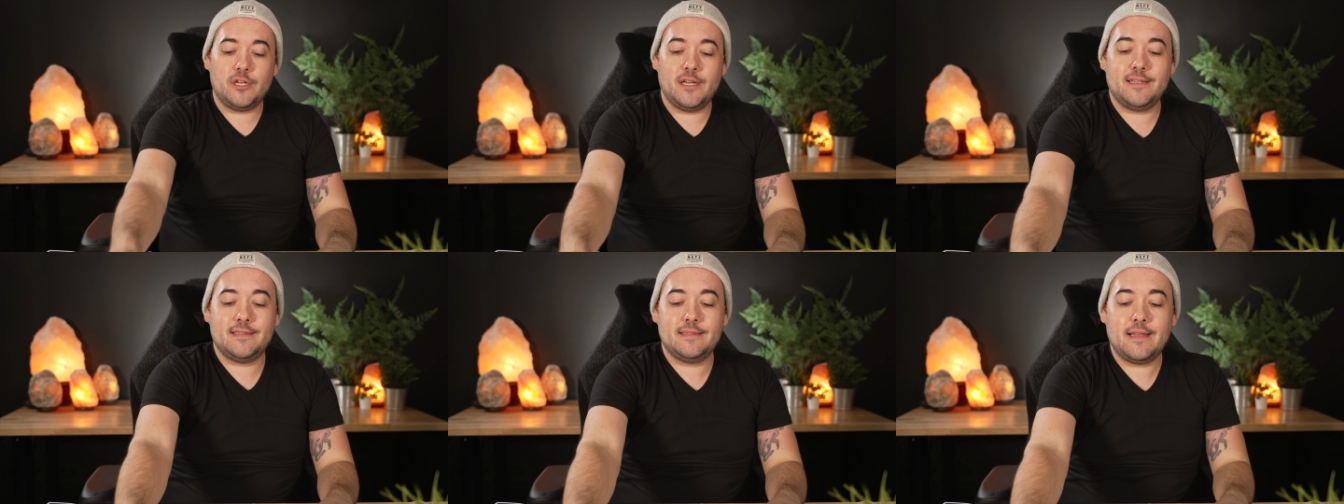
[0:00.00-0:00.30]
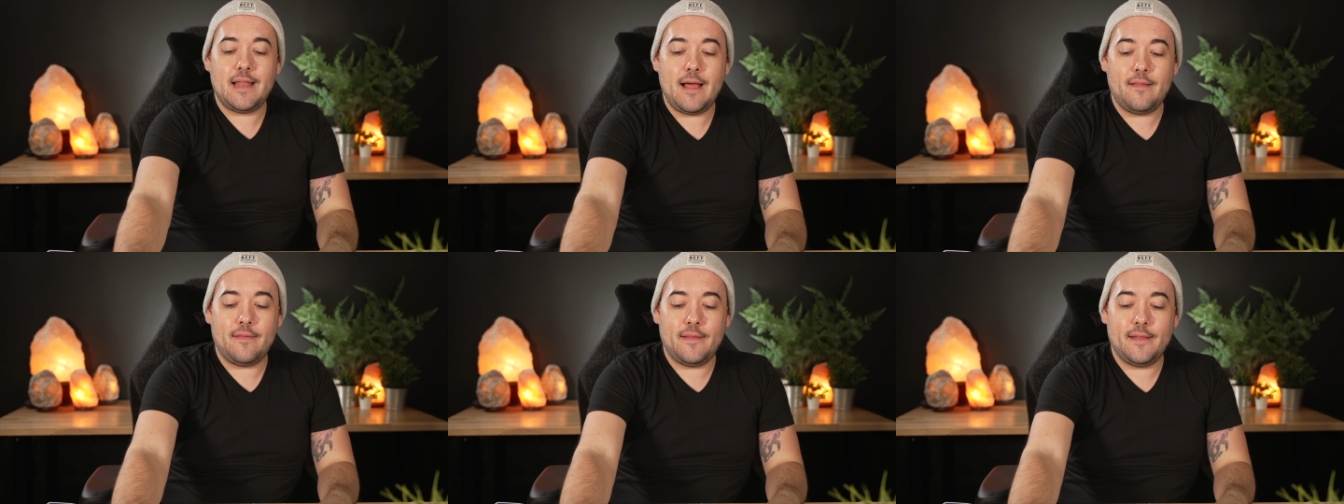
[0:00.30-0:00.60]
It's
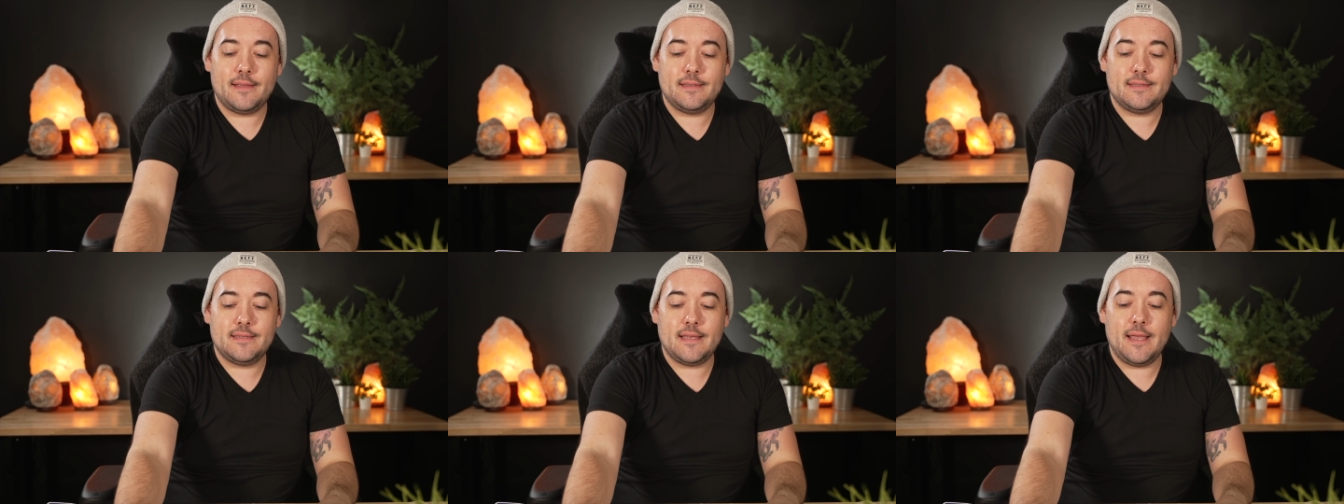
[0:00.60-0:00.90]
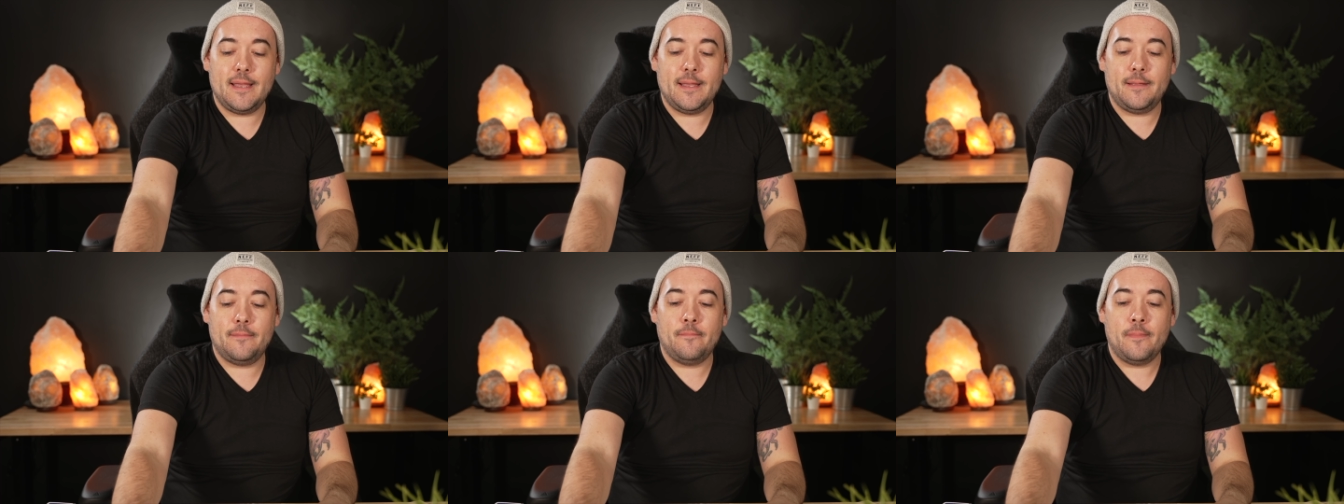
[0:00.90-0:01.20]
not like
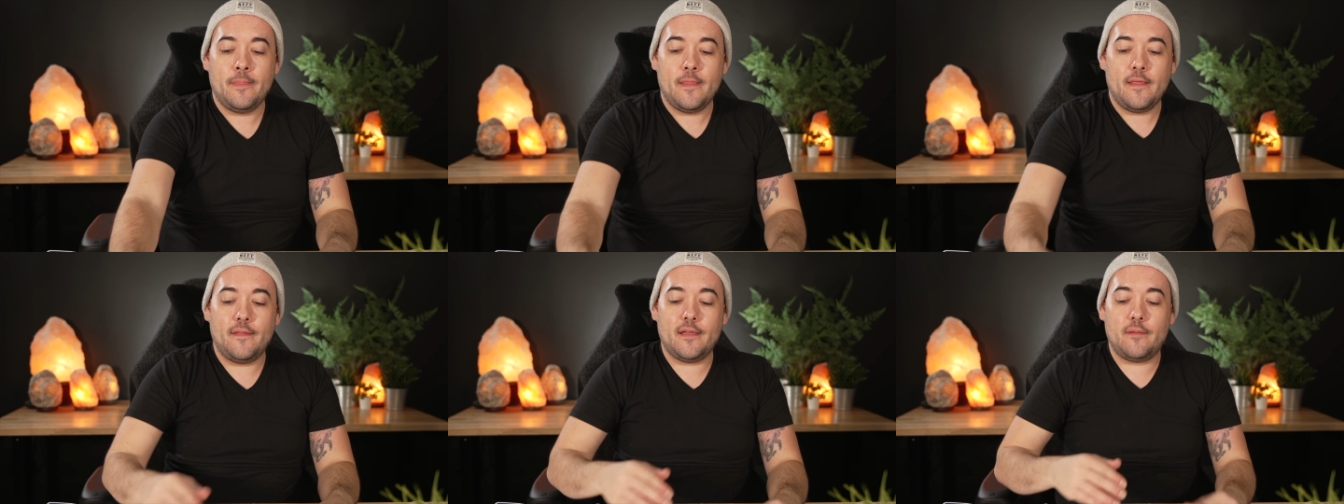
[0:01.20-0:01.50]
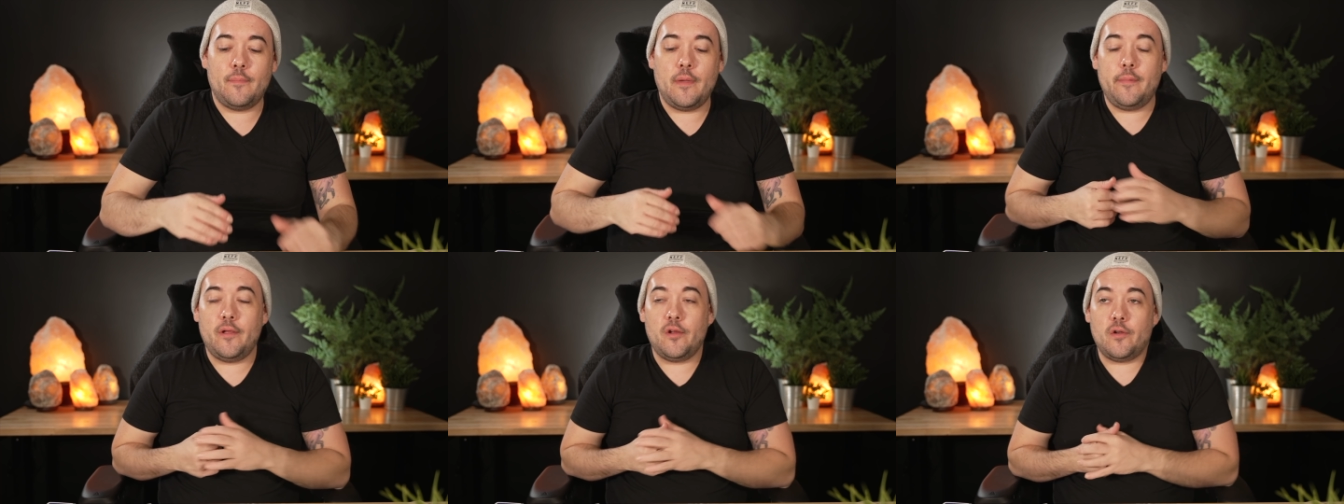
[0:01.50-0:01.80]
saying, like
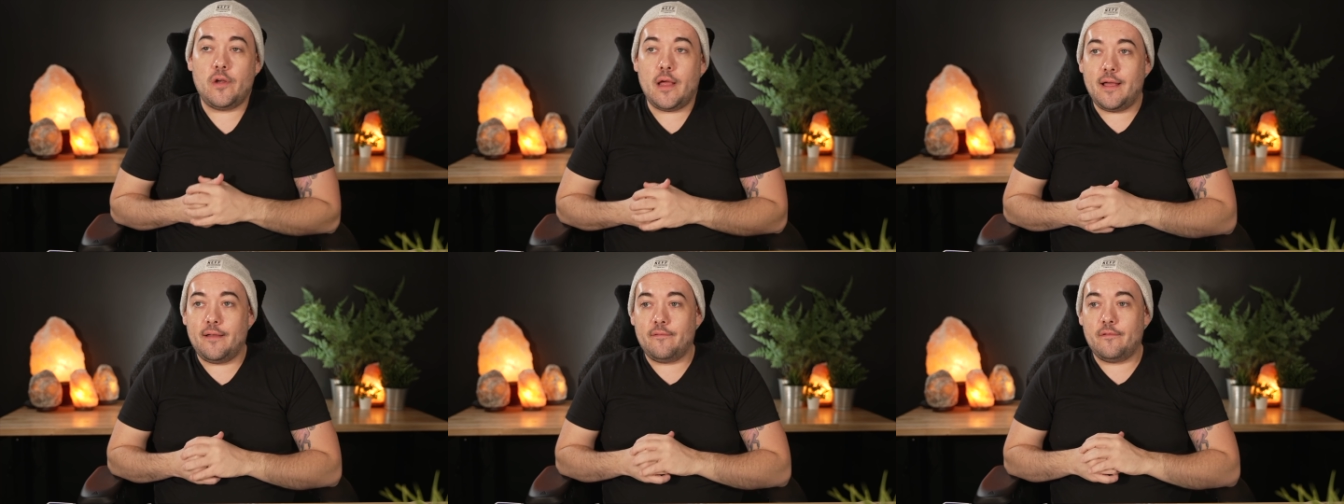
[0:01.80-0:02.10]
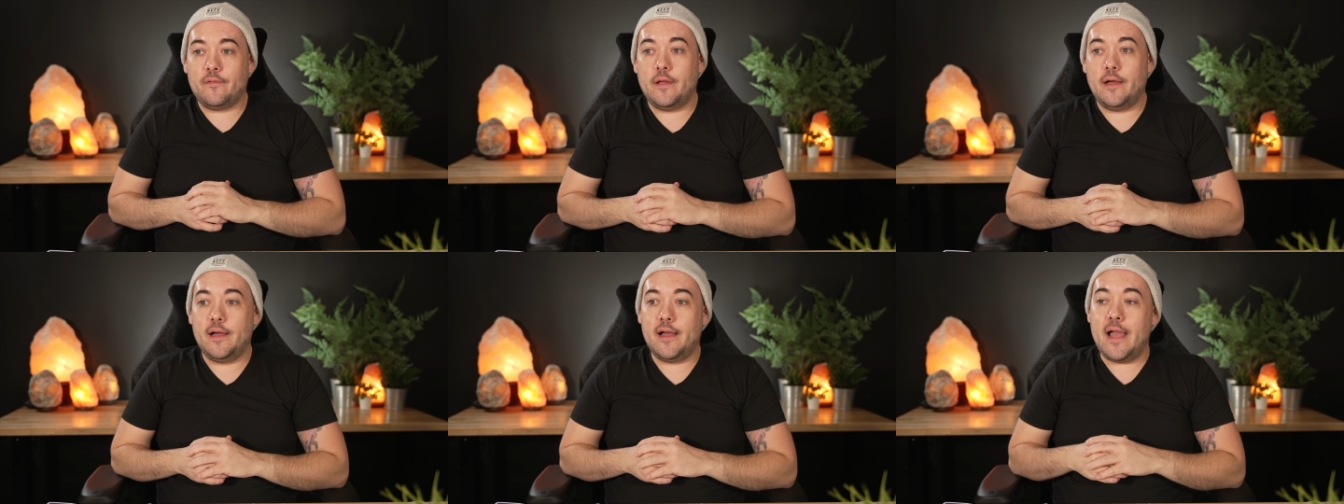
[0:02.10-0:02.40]
maybe you're not
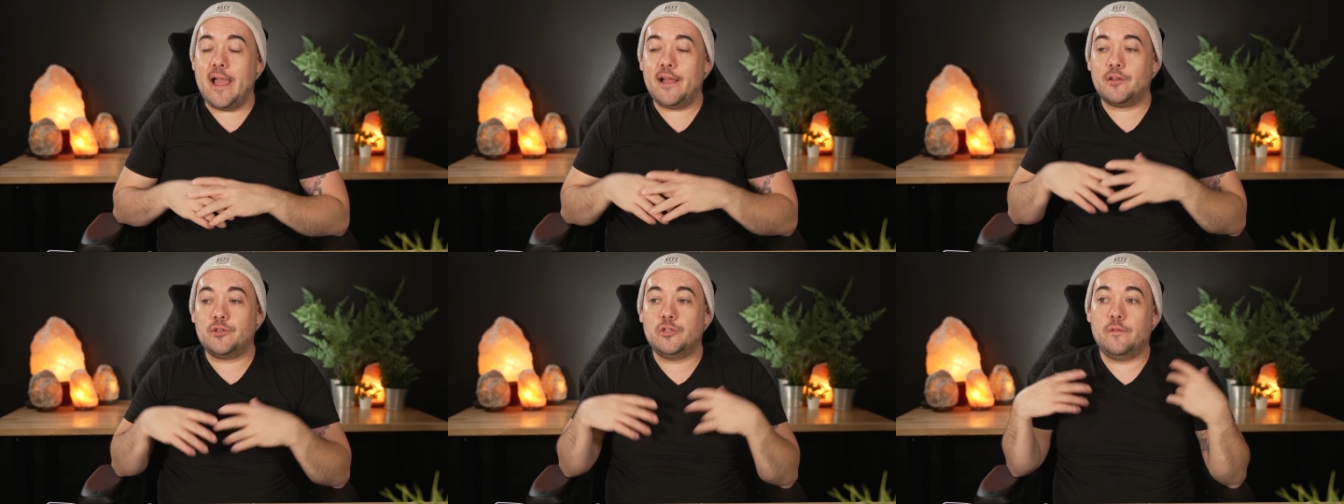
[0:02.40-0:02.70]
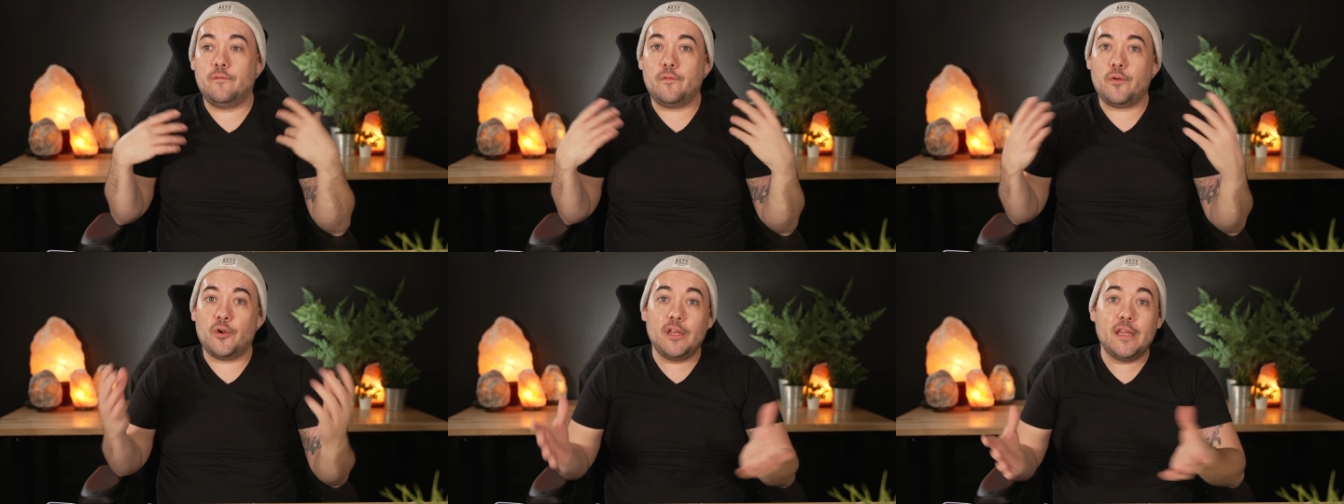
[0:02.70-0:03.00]
uh, actually
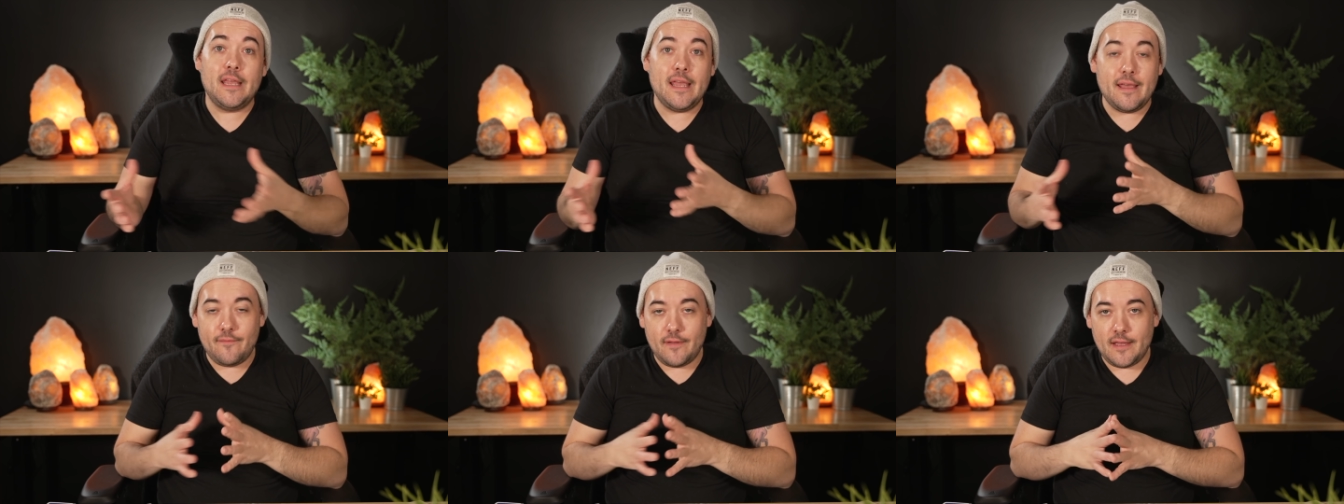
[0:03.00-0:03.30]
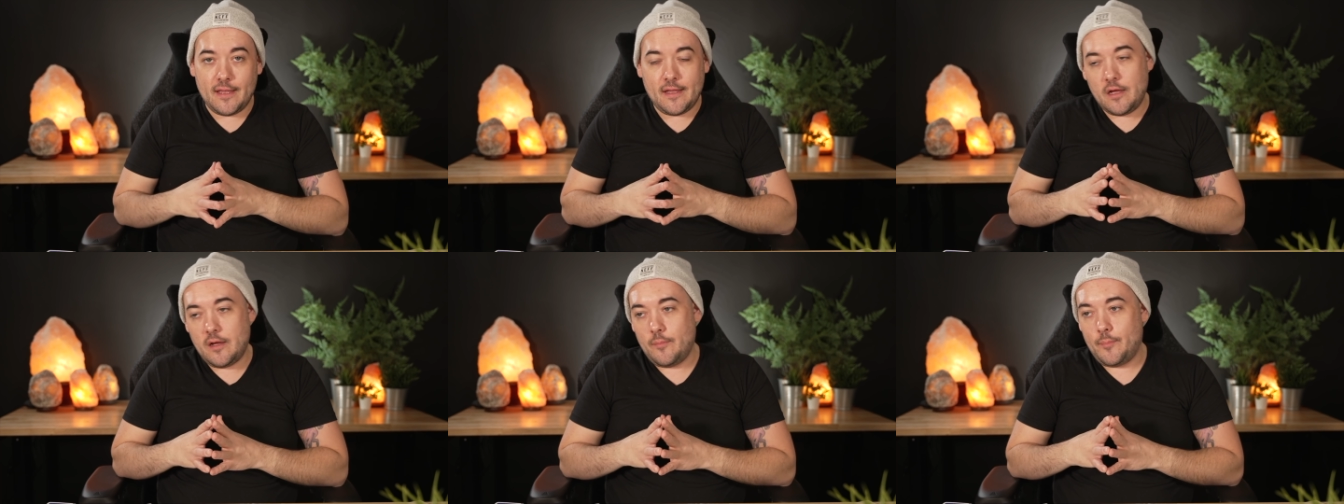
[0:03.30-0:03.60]

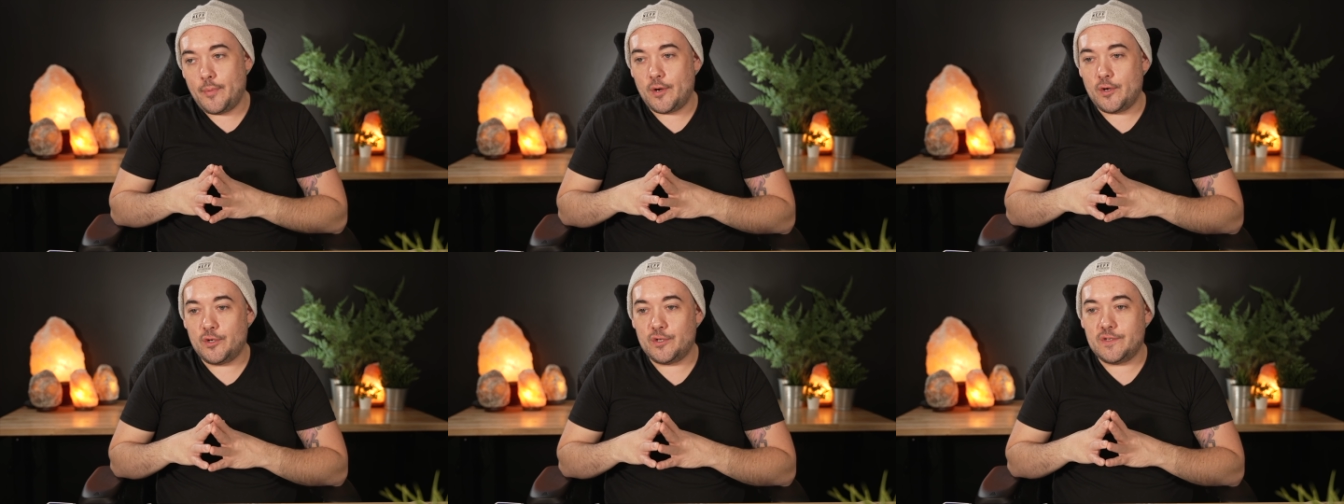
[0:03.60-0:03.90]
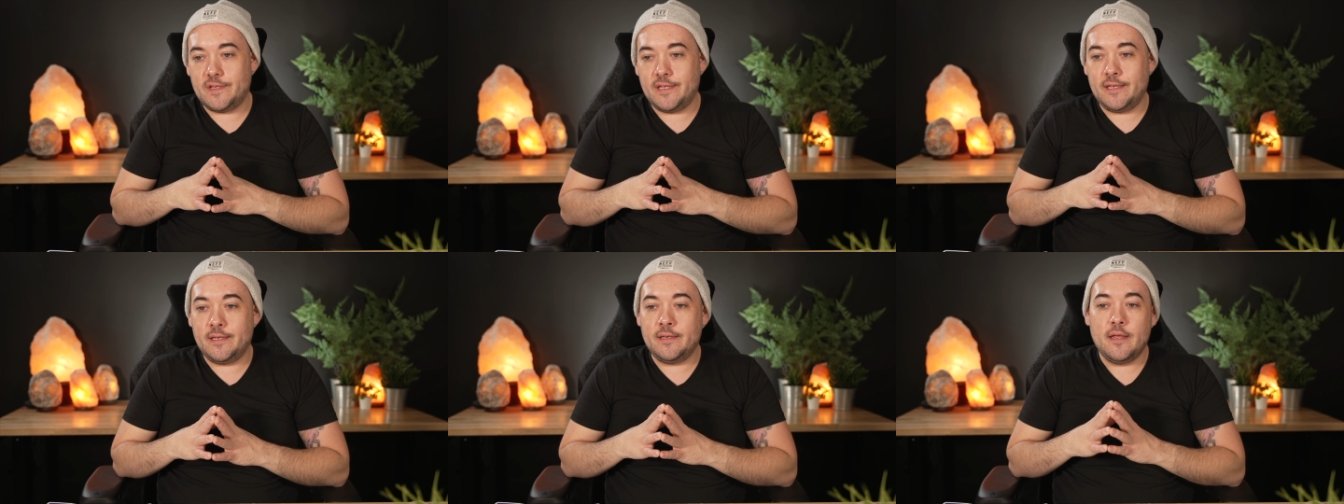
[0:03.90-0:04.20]
forgiving a
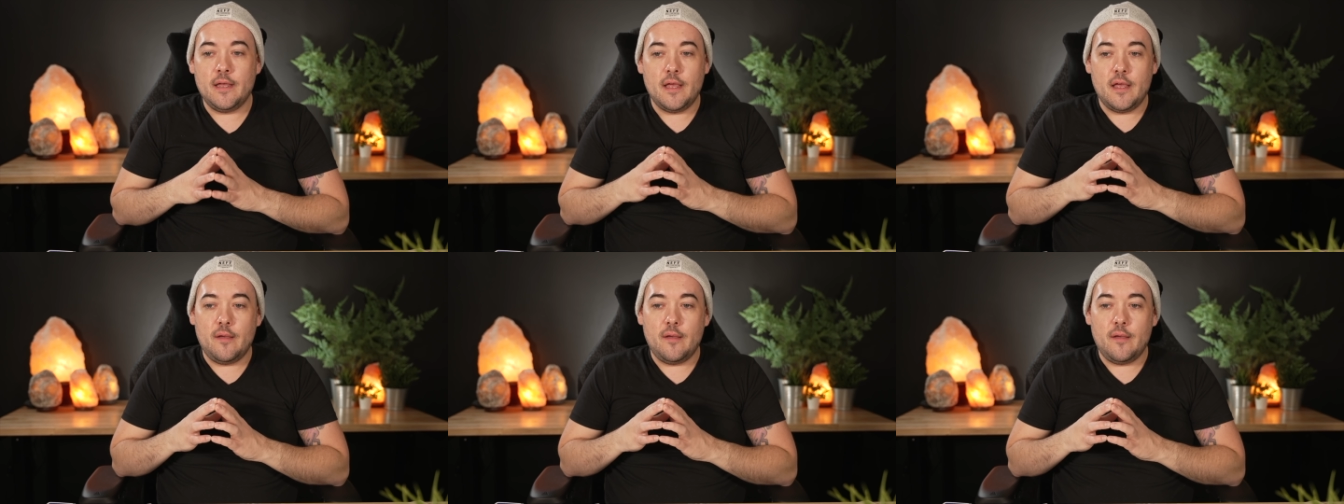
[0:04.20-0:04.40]
person,